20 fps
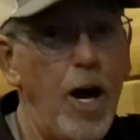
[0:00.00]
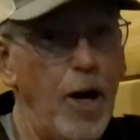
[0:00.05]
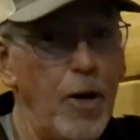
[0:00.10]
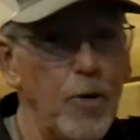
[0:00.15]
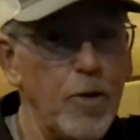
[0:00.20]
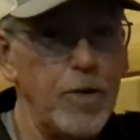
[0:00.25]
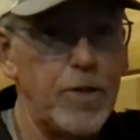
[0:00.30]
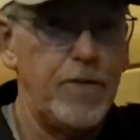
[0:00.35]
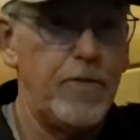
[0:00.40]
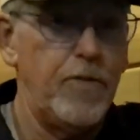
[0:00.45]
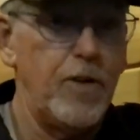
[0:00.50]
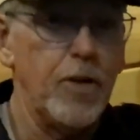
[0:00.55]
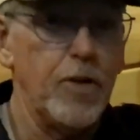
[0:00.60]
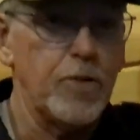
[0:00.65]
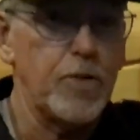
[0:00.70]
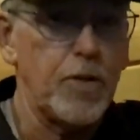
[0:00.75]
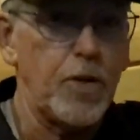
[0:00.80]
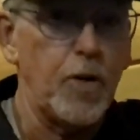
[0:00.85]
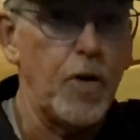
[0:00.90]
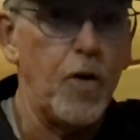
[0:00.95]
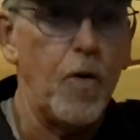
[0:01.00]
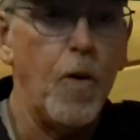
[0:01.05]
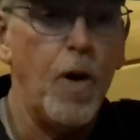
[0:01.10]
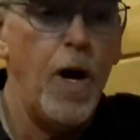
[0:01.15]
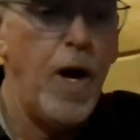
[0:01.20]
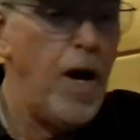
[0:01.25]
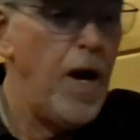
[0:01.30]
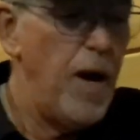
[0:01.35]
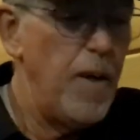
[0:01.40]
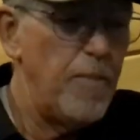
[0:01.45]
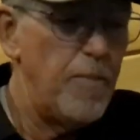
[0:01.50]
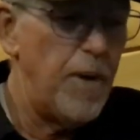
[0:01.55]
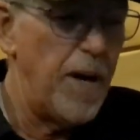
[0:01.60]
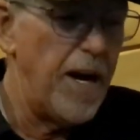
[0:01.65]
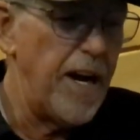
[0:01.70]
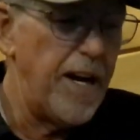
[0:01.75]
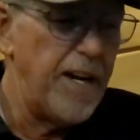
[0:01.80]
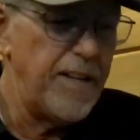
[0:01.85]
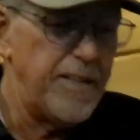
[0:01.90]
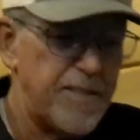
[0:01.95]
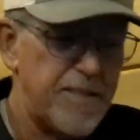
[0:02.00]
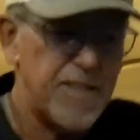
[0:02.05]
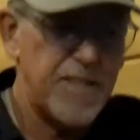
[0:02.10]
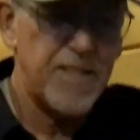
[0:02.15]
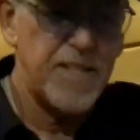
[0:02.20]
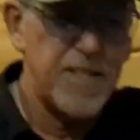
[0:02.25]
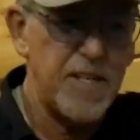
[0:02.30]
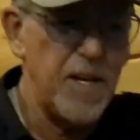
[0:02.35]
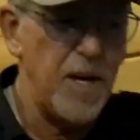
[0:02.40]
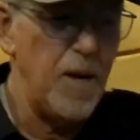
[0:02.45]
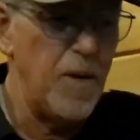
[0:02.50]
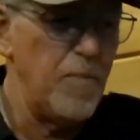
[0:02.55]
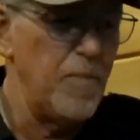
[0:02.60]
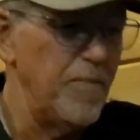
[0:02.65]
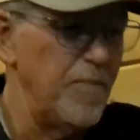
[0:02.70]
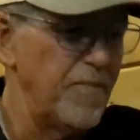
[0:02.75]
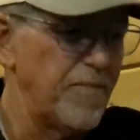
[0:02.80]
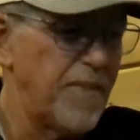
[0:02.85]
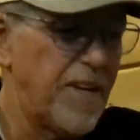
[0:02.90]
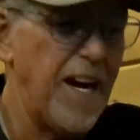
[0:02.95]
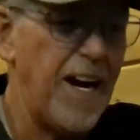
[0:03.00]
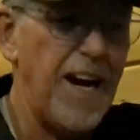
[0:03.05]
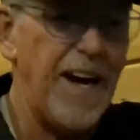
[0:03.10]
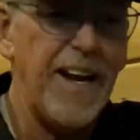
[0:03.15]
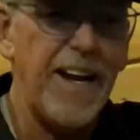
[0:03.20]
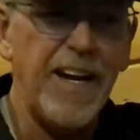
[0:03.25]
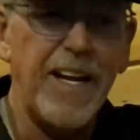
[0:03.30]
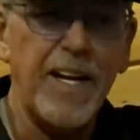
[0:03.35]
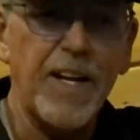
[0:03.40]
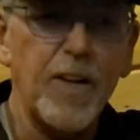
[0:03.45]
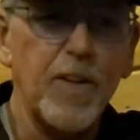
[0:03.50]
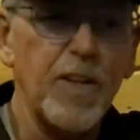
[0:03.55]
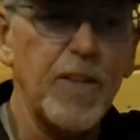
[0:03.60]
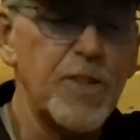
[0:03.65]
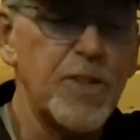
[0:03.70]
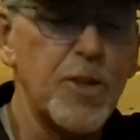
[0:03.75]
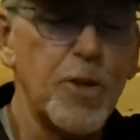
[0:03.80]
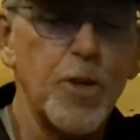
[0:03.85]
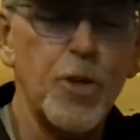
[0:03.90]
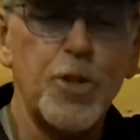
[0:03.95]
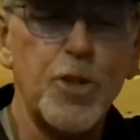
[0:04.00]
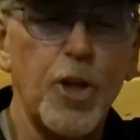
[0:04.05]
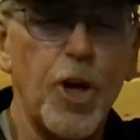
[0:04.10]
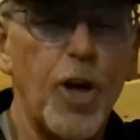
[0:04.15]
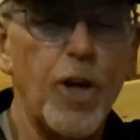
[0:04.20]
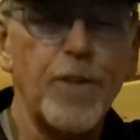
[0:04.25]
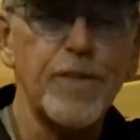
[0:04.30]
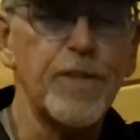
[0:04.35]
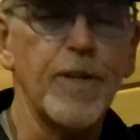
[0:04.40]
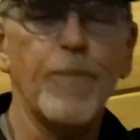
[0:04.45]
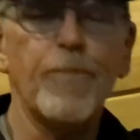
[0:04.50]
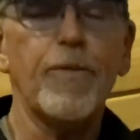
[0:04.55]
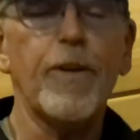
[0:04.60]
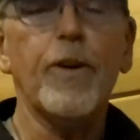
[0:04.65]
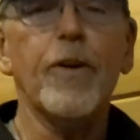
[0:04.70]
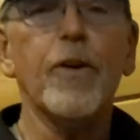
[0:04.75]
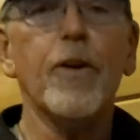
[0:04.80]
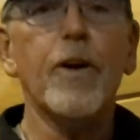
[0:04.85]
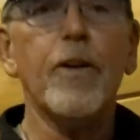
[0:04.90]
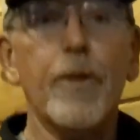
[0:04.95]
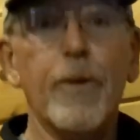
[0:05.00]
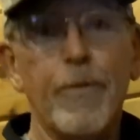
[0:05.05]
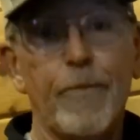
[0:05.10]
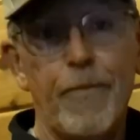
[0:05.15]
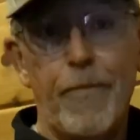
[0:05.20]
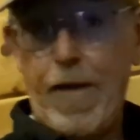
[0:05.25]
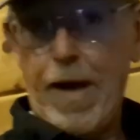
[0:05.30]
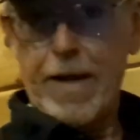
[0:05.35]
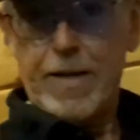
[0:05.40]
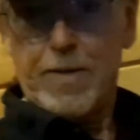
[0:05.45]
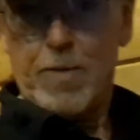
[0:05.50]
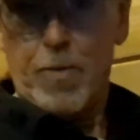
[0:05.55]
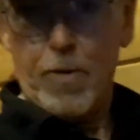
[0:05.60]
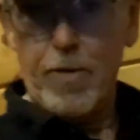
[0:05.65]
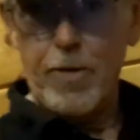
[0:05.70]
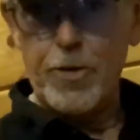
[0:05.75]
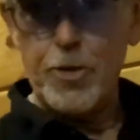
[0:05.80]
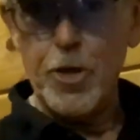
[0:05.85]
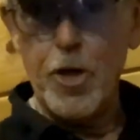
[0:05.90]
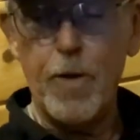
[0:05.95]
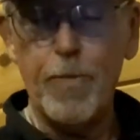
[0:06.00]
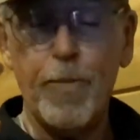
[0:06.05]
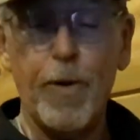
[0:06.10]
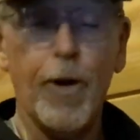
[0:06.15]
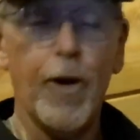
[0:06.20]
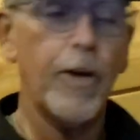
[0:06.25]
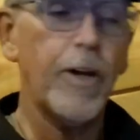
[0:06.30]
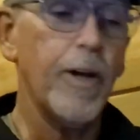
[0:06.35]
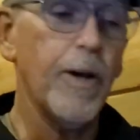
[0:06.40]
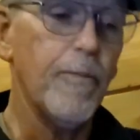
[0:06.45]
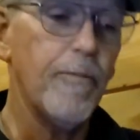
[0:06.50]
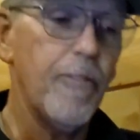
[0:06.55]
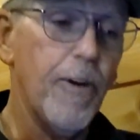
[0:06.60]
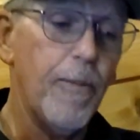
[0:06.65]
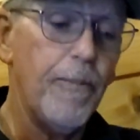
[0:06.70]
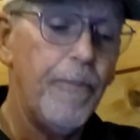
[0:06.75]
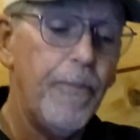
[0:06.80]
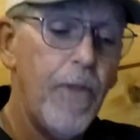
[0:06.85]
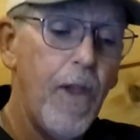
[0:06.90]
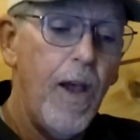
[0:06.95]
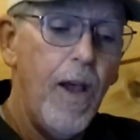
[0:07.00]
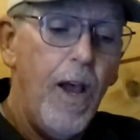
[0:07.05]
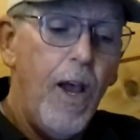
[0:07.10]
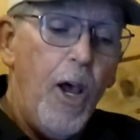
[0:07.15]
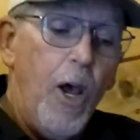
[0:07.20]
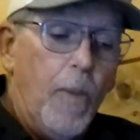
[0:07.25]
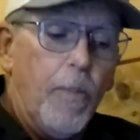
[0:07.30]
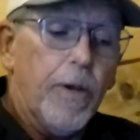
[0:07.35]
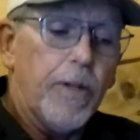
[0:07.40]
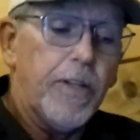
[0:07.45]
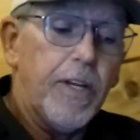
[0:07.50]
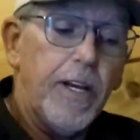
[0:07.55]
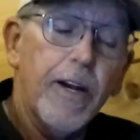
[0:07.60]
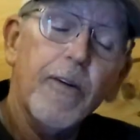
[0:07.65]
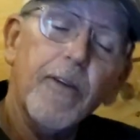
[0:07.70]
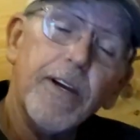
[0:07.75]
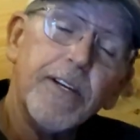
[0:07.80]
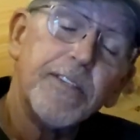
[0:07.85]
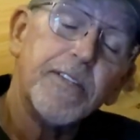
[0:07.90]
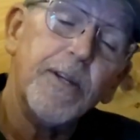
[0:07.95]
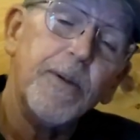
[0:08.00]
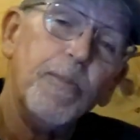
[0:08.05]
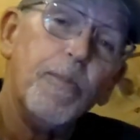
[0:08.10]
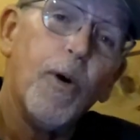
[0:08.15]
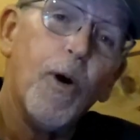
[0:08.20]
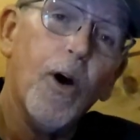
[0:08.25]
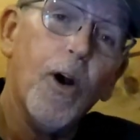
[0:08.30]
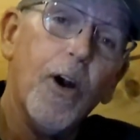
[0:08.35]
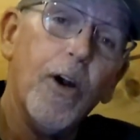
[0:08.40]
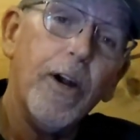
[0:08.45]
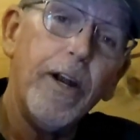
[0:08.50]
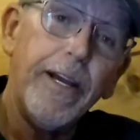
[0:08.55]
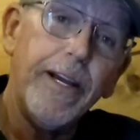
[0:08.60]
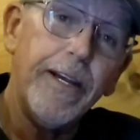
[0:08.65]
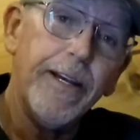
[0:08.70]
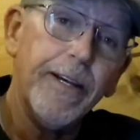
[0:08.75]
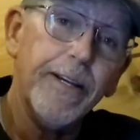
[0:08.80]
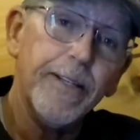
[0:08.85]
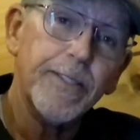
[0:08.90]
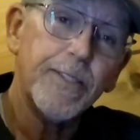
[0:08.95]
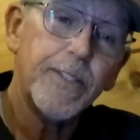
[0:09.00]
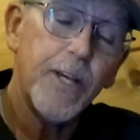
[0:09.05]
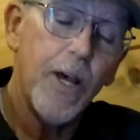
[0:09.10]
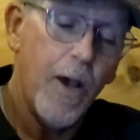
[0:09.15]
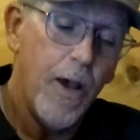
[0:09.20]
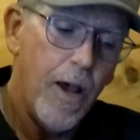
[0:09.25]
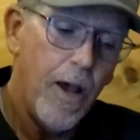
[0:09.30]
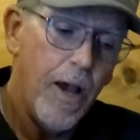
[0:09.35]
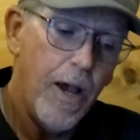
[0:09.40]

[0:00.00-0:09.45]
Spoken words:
hundreds of years ago by some guy in England, Sir John something or other. That's where the John part comes from. But the interesting part is...